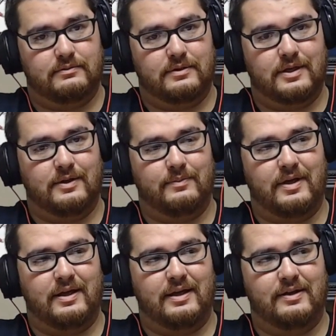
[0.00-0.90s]

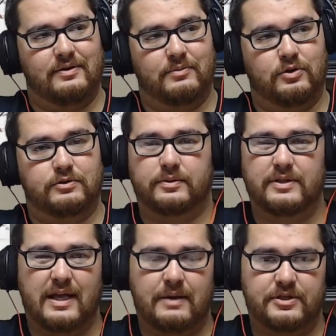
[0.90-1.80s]
And the multiple
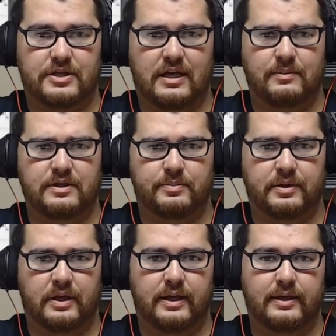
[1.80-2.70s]
damage came into
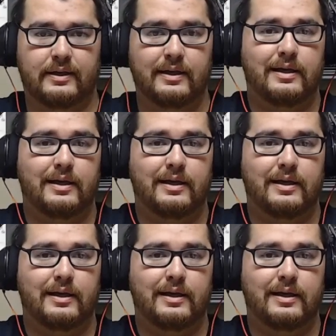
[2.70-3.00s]
play.